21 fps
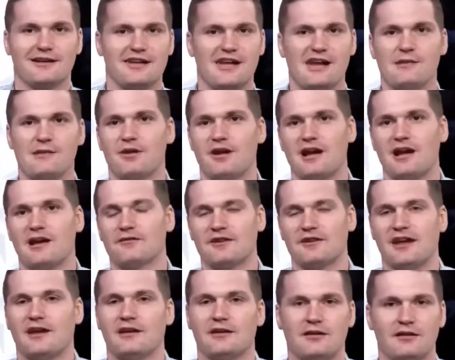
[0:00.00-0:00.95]
camera, off
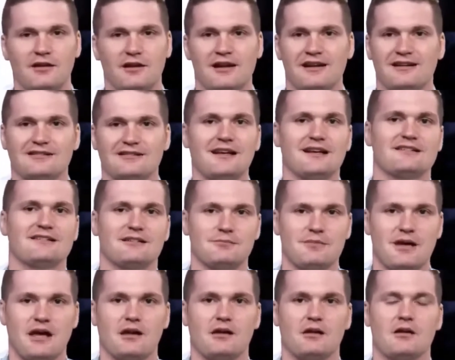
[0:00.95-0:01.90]
camera, doesn't
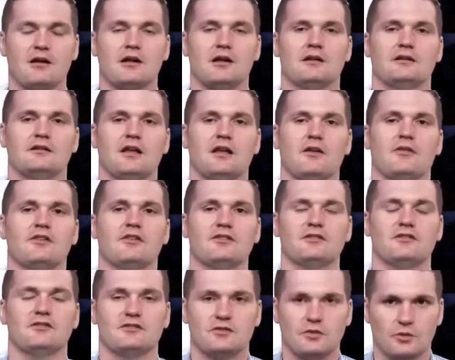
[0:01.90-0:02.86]
matter. Tell the
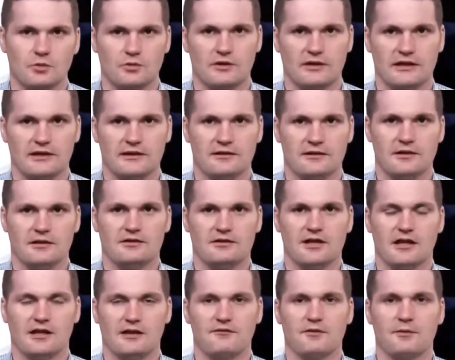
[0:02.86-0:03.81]
story.
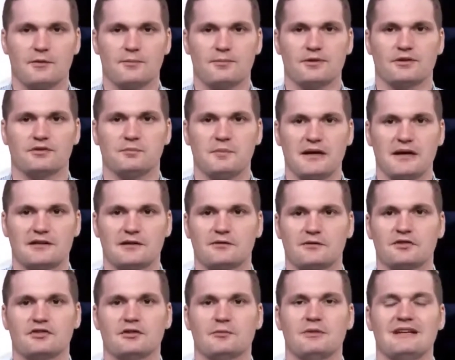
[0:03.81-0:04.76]
Tell it from a perspective
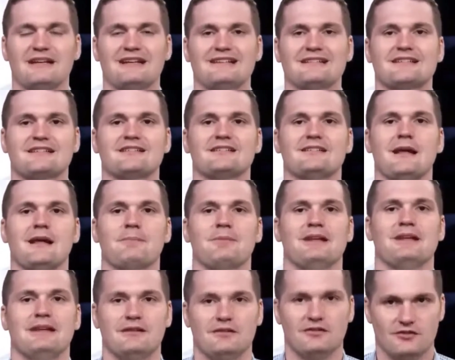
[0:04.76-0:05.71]
where somebody can step
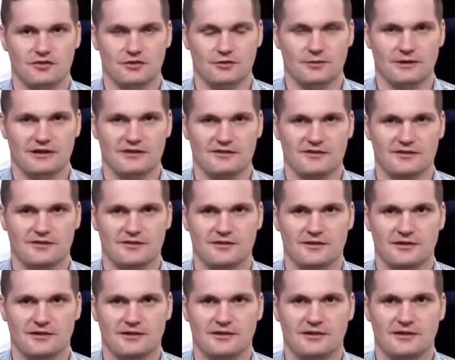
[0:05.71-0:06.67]
into it.
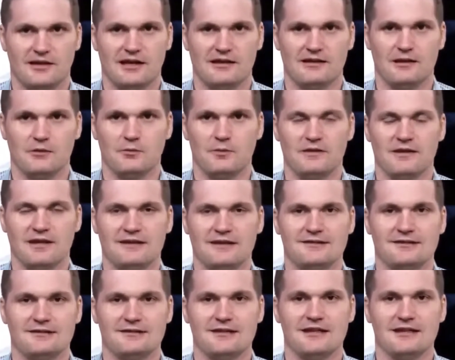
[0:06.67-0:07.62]
And then when they
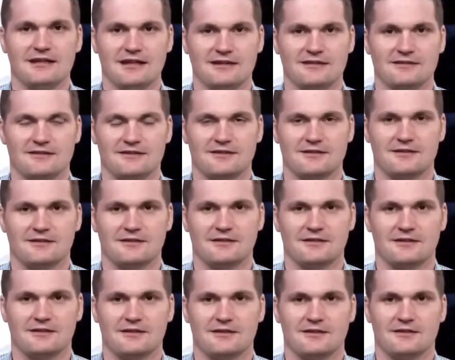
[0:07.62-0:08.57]
see it,
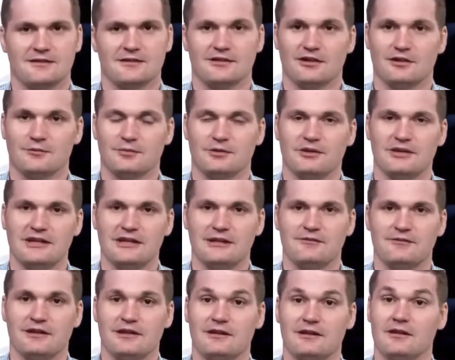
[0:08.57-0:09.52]
they'll
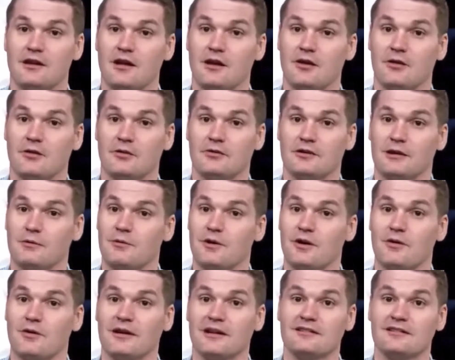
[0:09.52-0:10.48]
believe it. No, they
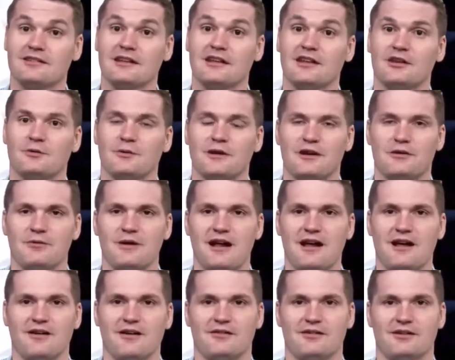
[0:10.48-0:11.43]
won't. It's the other way
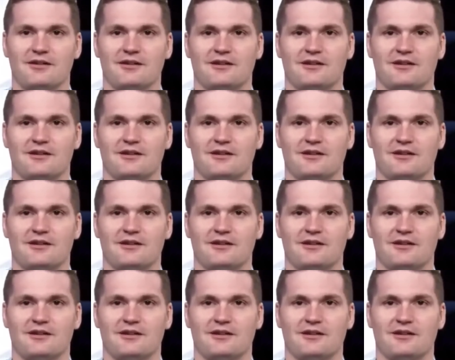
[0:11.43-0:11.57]
around.